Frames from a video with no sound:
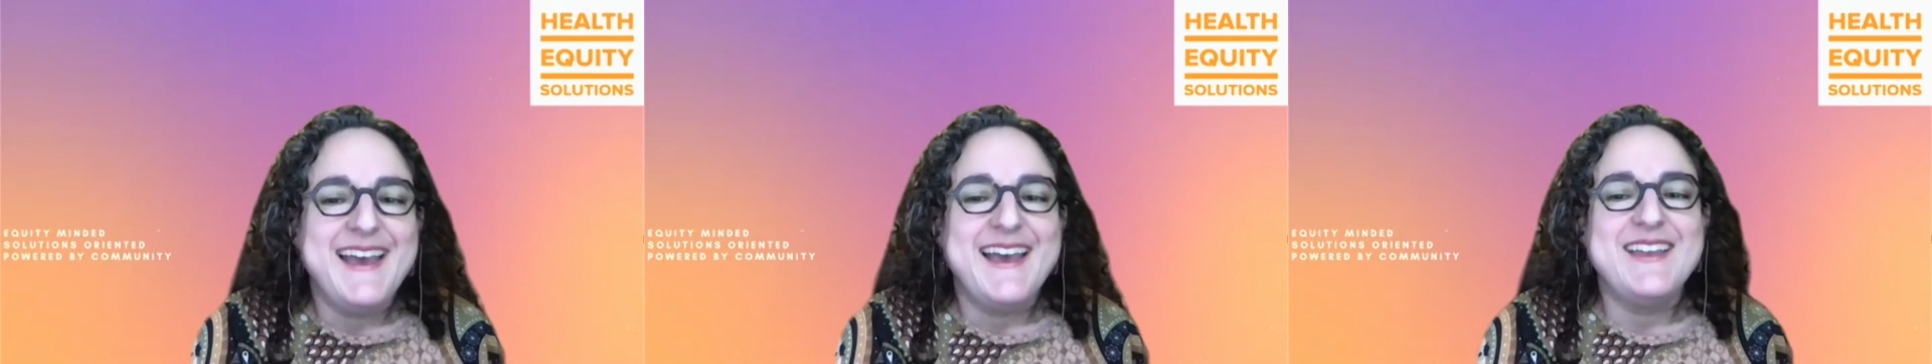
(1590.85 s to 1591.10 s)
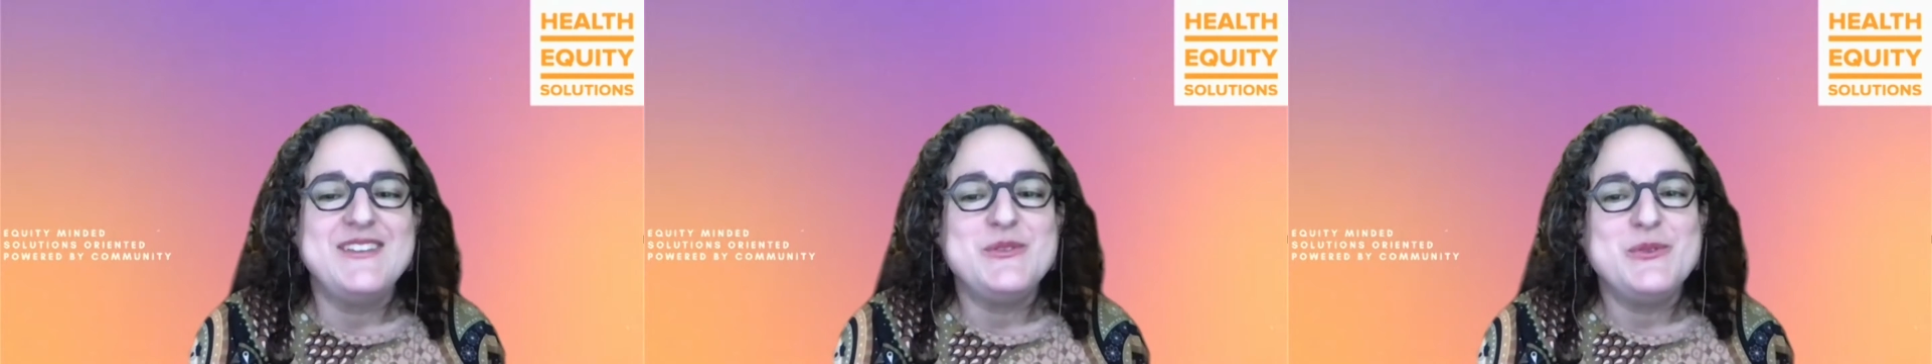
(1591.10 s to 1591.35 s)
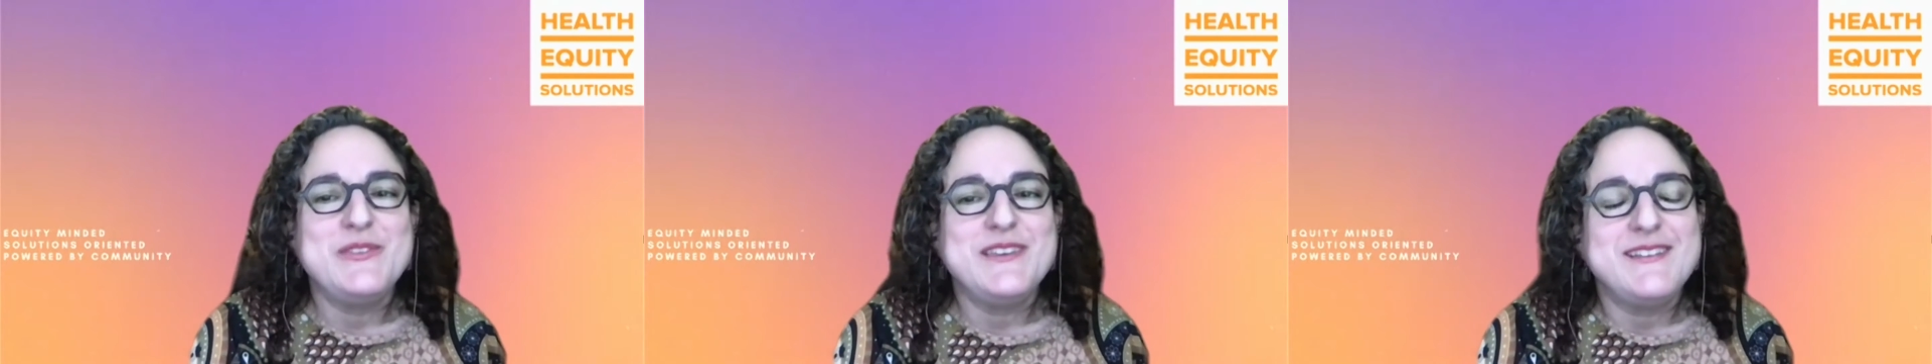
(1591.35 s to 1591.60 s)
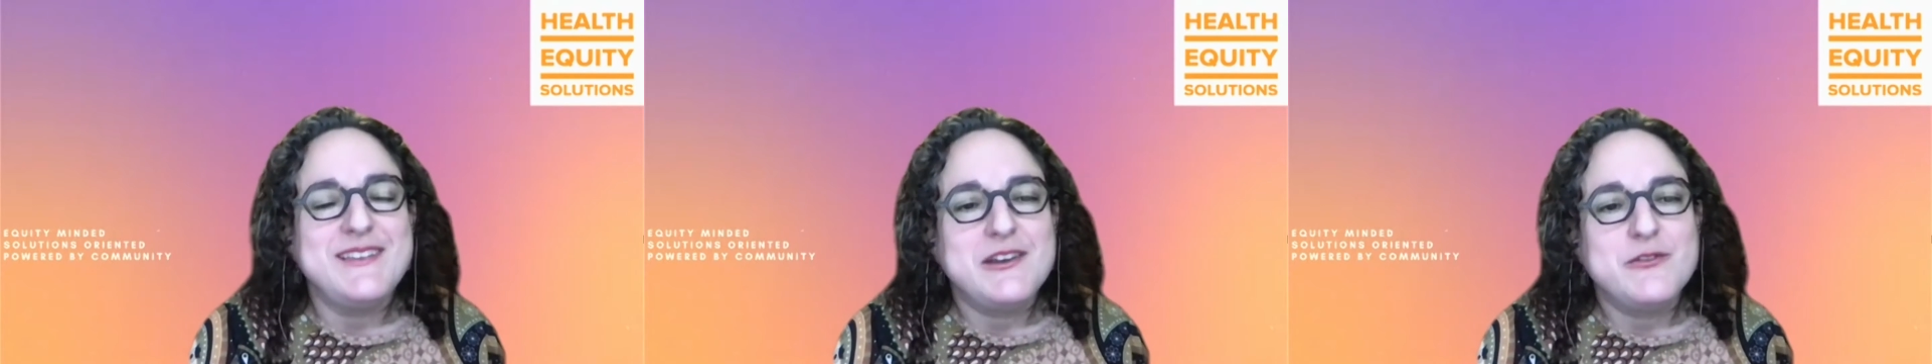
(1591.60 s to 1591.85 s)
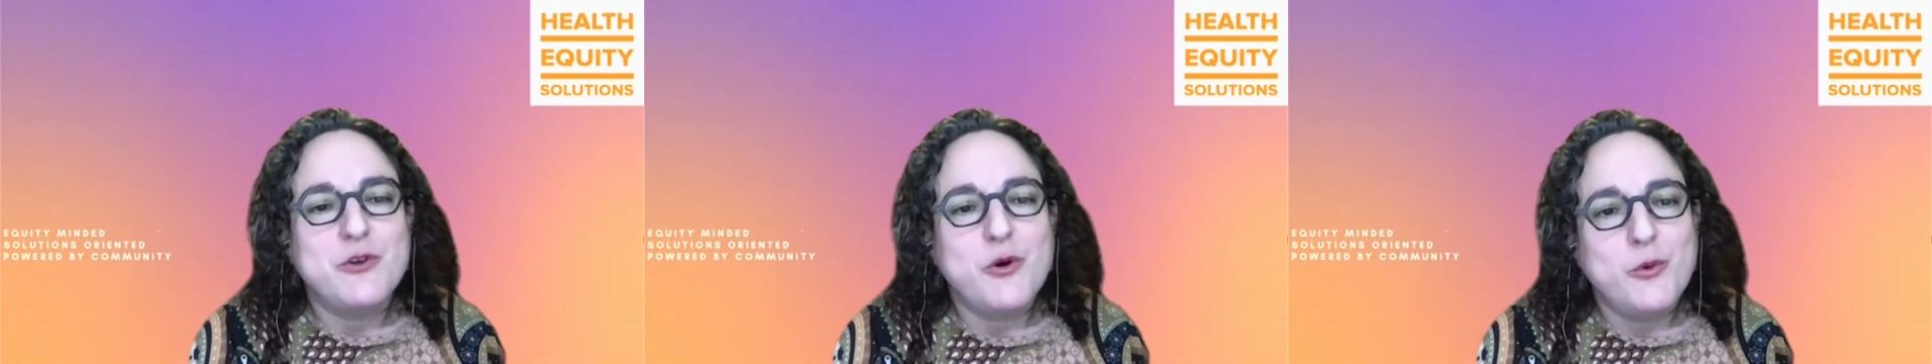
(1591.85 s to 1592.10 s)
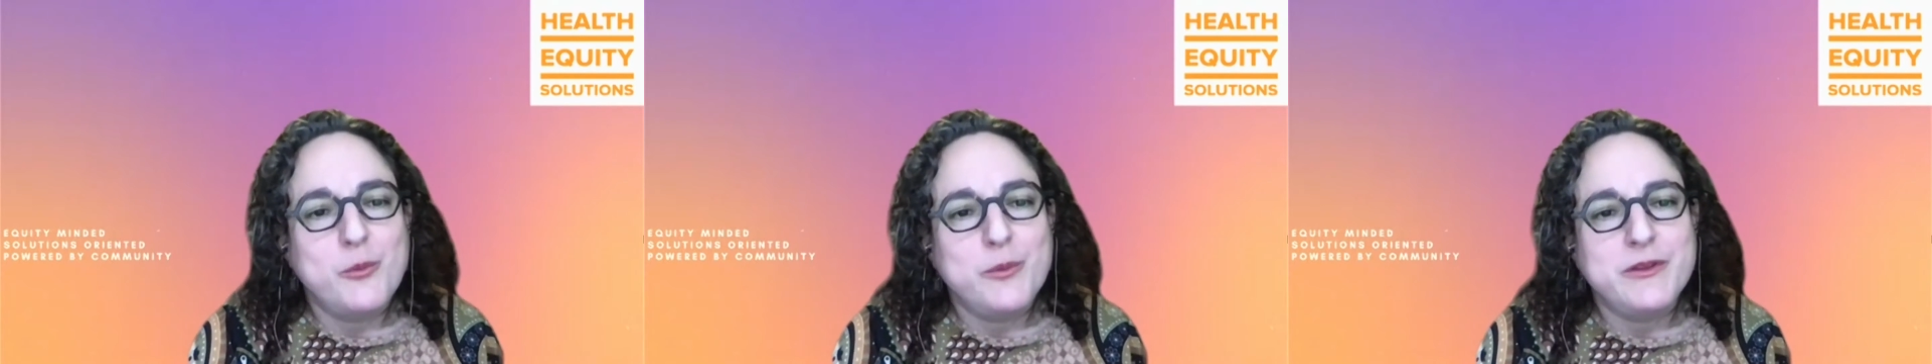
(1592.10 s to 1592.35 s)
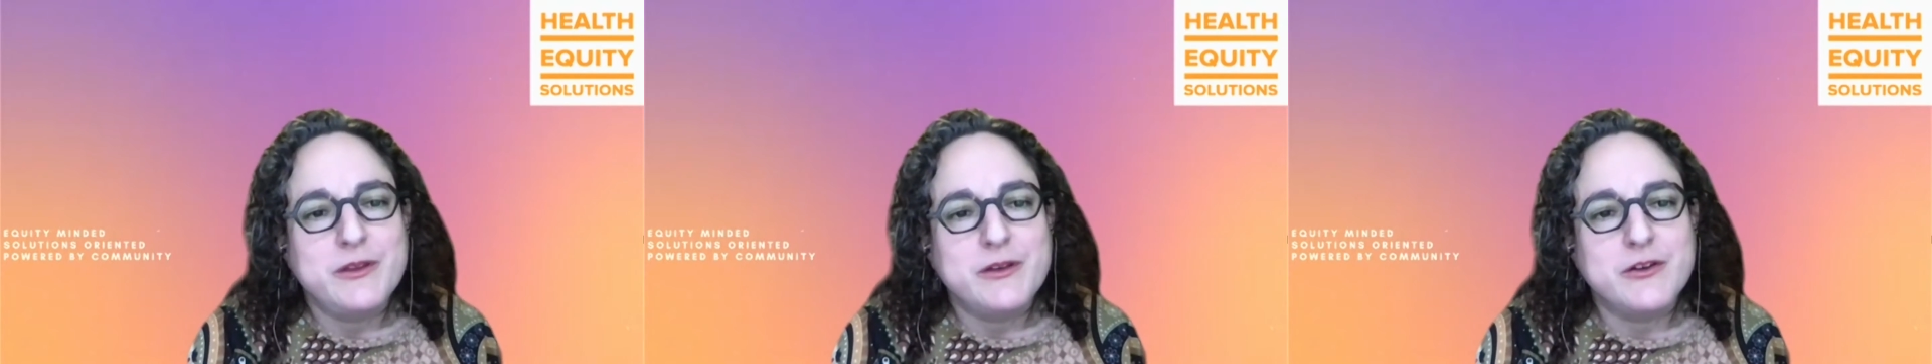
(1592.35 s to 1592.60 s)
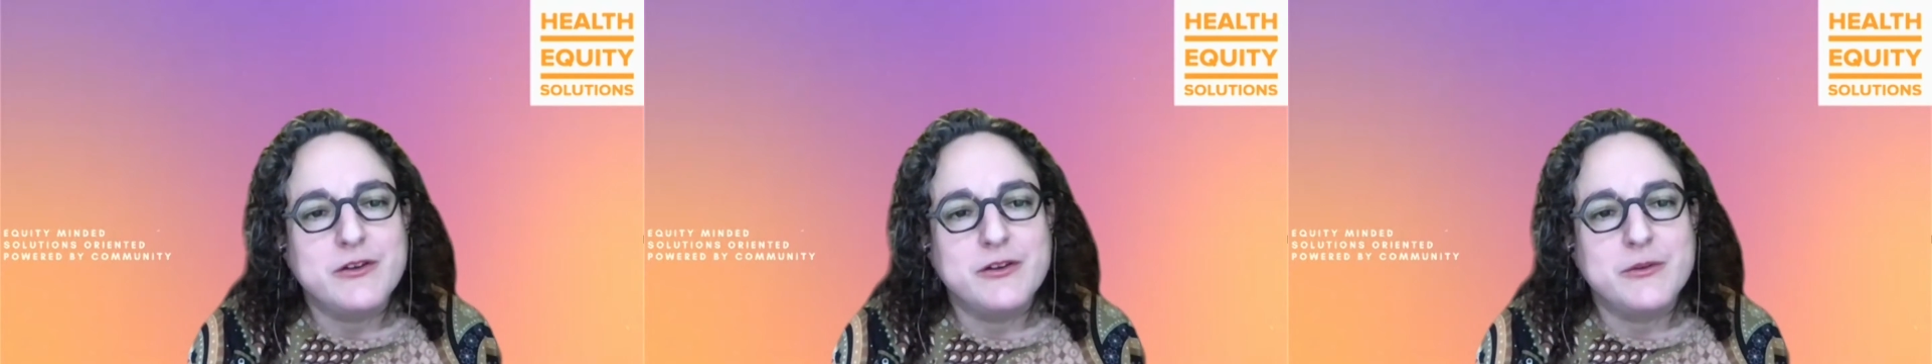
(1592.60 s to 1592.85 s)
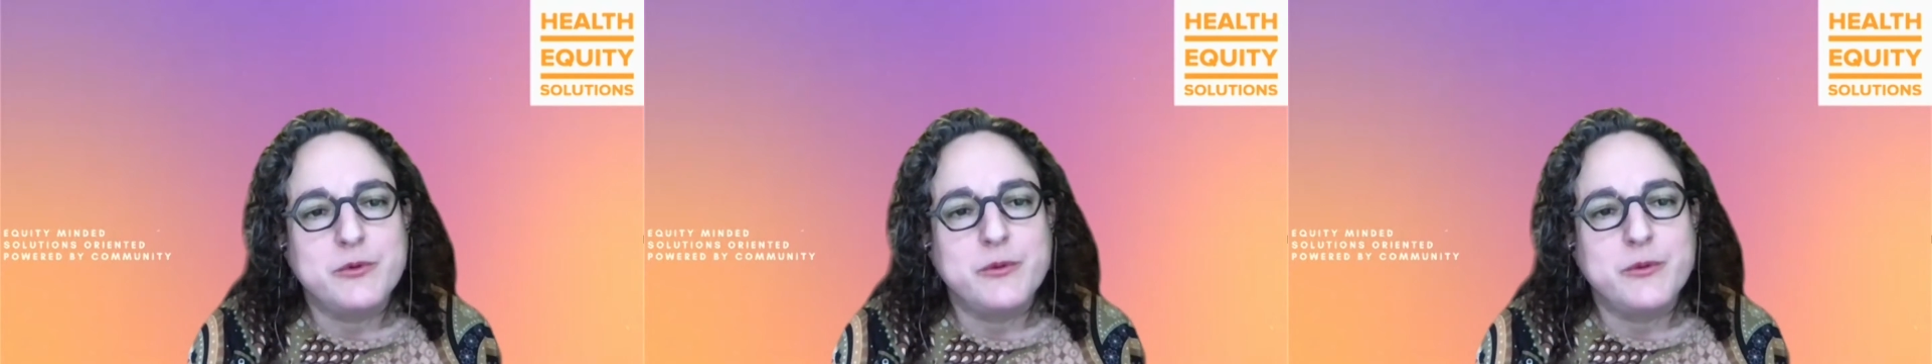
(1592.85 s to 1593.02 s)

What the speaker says: I do see a lot of hope in the current